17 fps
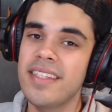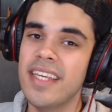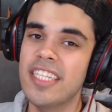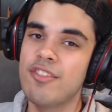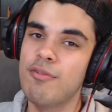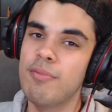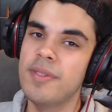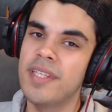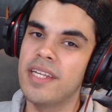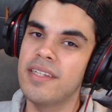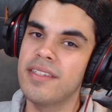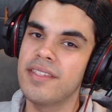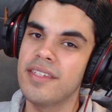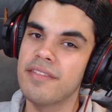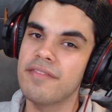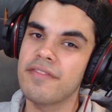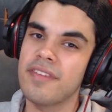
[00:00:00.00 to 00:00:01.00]
year's
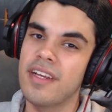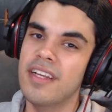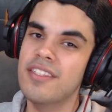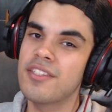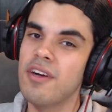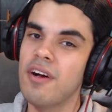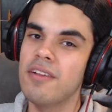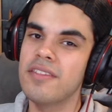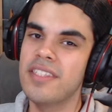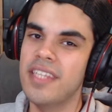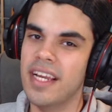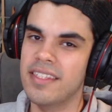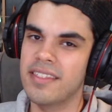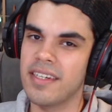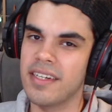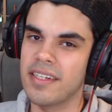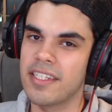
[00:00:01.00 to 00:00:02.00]
representative is called
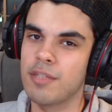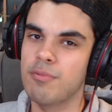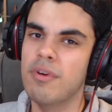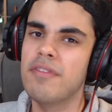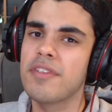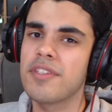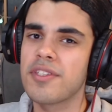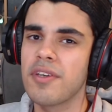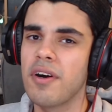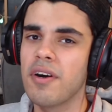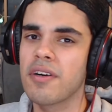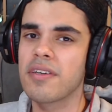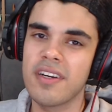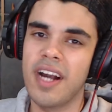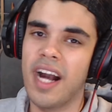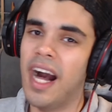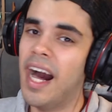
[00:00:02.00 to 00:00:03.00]
Jendrik with a
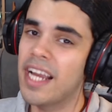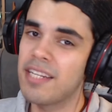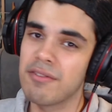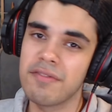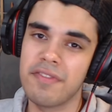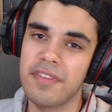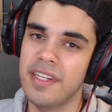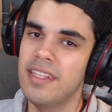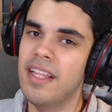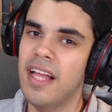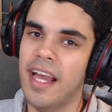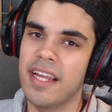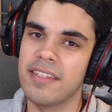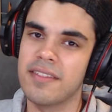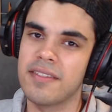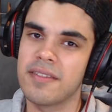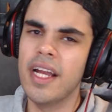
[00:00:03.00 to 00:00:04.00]
song I Don't Feel
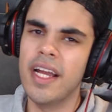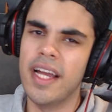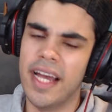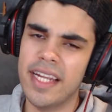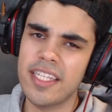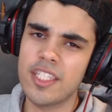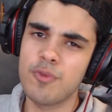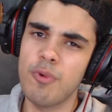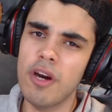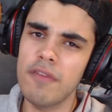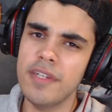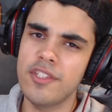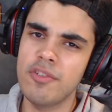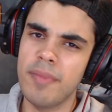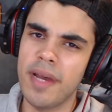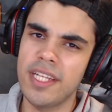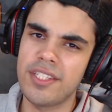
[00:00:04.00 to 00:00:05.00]
Hate. It is worthy
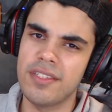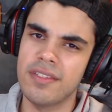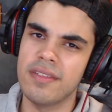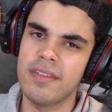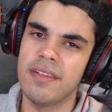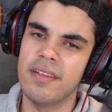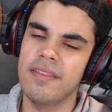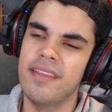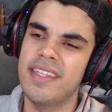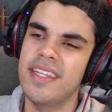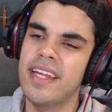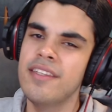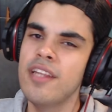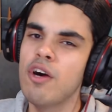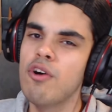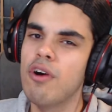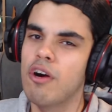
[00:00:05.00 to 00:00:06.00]
to mention that I
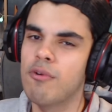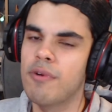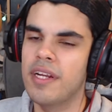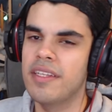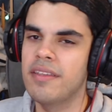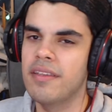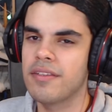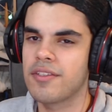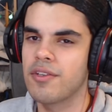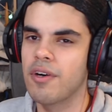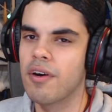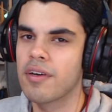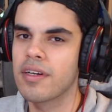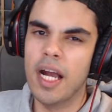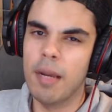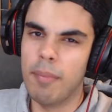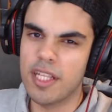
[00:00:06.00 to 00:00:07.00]
know already the
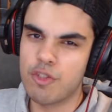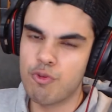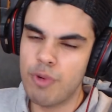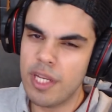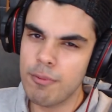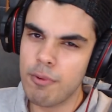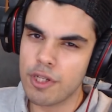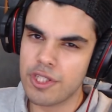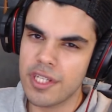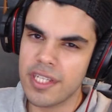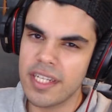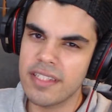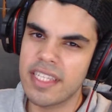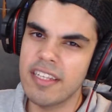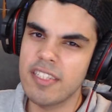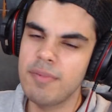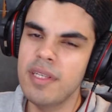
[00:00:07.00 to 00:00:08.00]
song, but rewatching
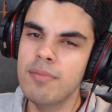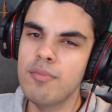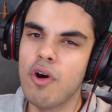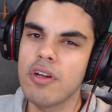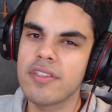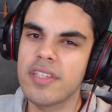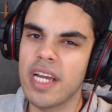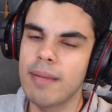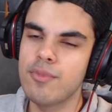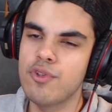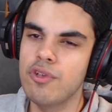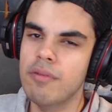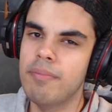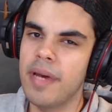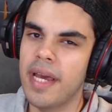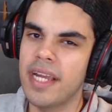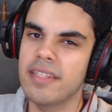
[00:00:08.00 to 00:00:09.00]
it gives me more time to
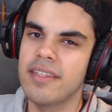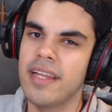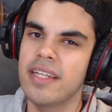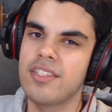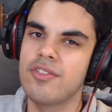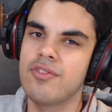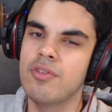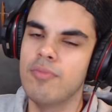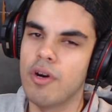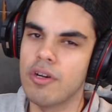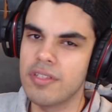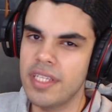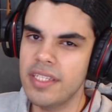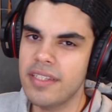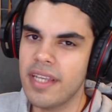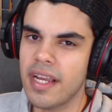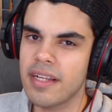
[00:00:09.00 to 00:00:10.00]
pay attention to more
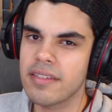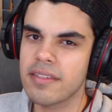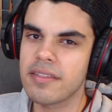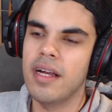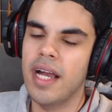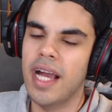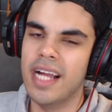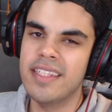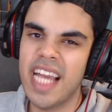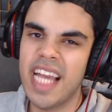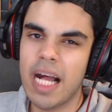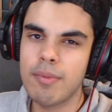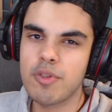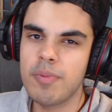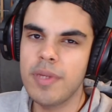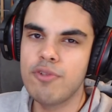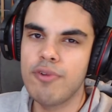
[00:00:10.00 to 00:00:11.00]
details and
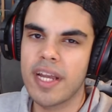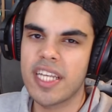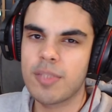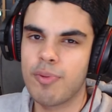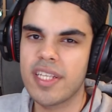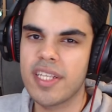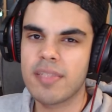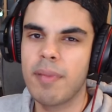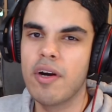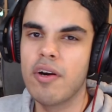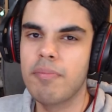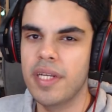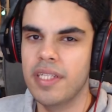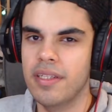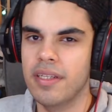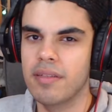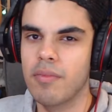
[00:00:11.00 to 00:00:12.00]
helps me to express my
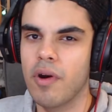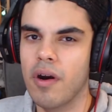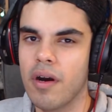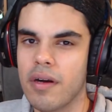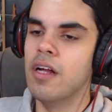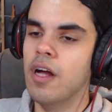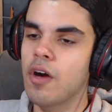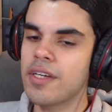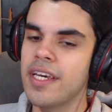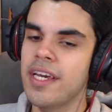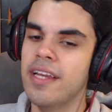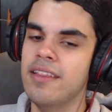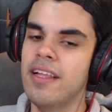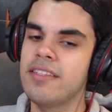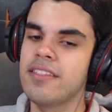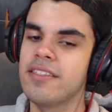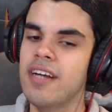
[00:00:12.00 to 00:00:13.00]
opinion more. Okay,
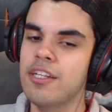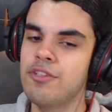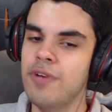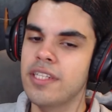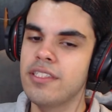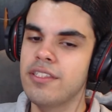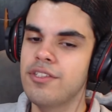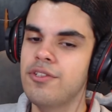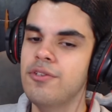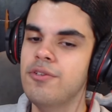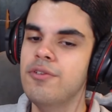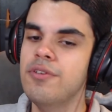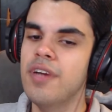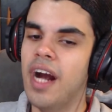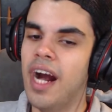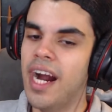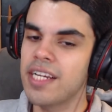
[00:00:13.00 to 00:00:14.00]
let's start reacting
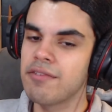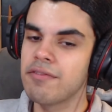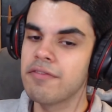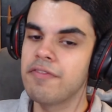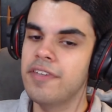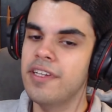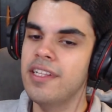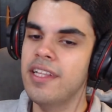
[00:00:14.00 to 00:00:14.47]
to I Don't Feel